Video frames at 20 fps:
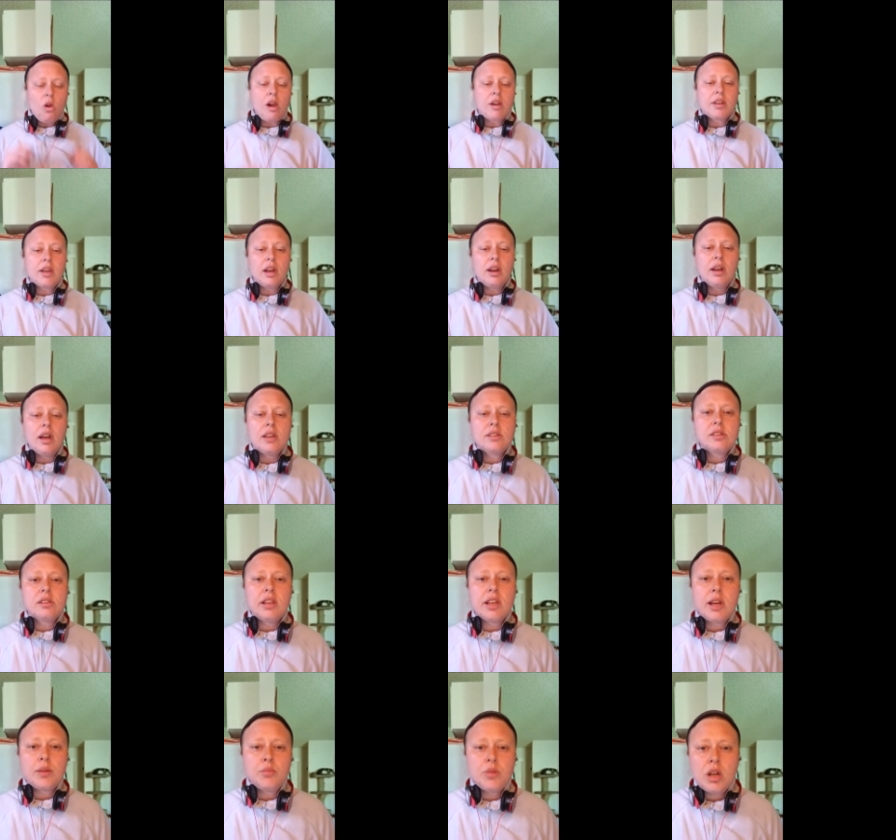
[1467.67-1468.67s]
Gotta hustle
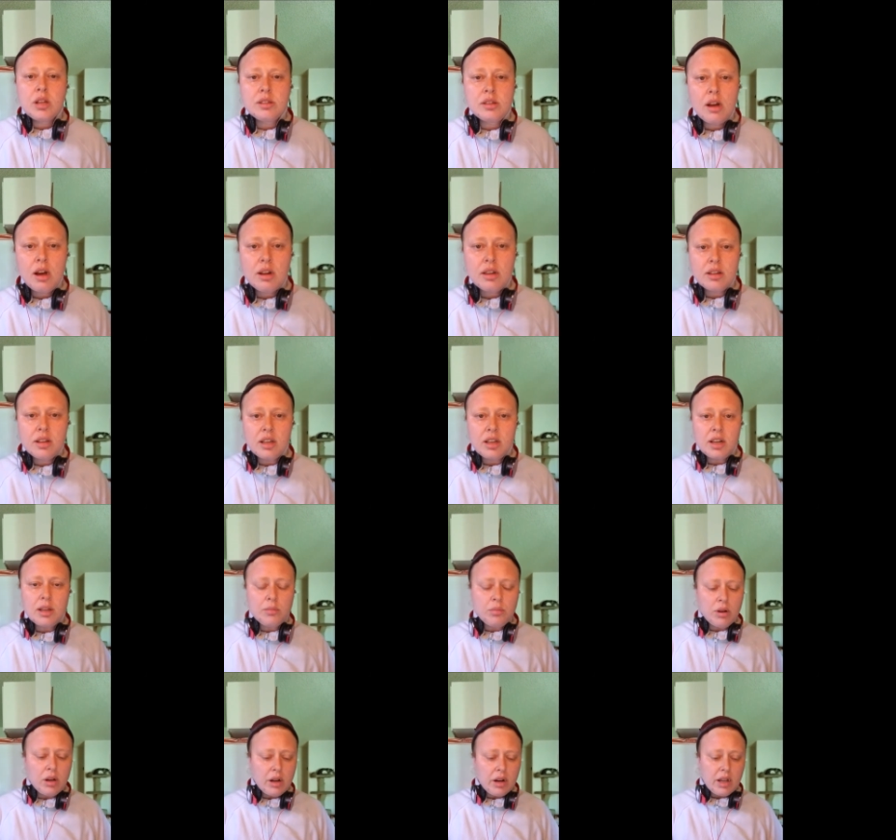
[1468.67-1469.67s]
like I'm not talking to
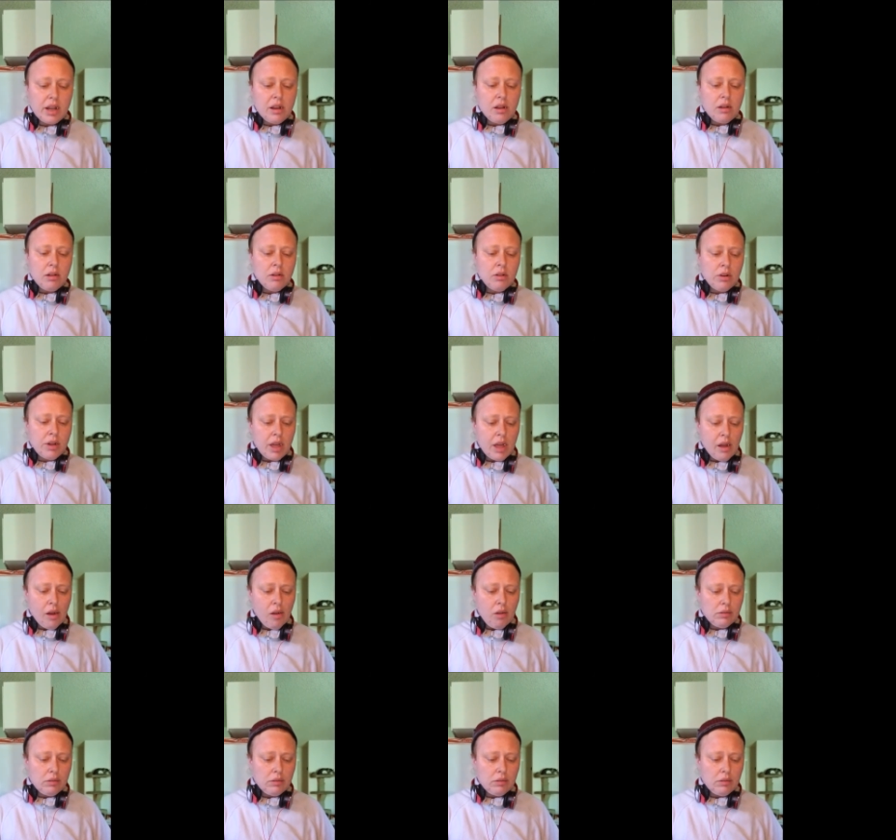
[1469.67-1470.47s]
anybody. Okay.